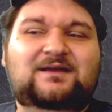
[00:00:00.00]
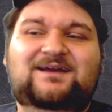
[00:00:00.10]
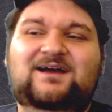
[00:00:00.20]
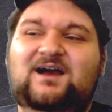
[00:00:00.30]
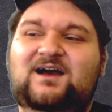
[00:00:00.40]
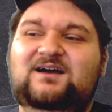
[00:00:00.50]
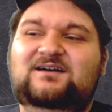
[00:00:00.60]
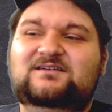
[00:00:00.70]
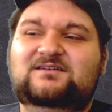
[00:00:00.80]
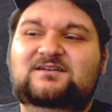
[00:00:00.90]
And
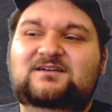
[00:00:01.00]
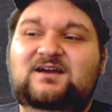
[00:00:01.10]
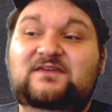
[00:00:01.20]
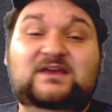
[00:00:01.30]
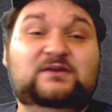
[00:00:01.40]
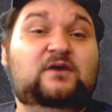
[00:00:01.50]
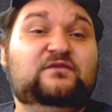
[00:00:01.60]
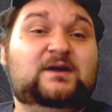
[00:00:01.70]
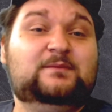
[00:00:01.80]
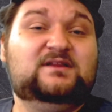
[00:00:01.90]
thank you all for
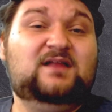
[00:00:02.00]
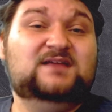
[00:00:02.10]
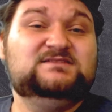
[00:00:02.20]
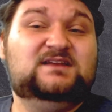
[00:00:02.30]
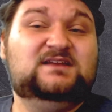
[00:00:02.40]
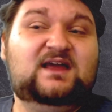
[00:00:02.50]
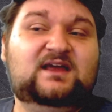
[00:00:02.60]
coming to class today.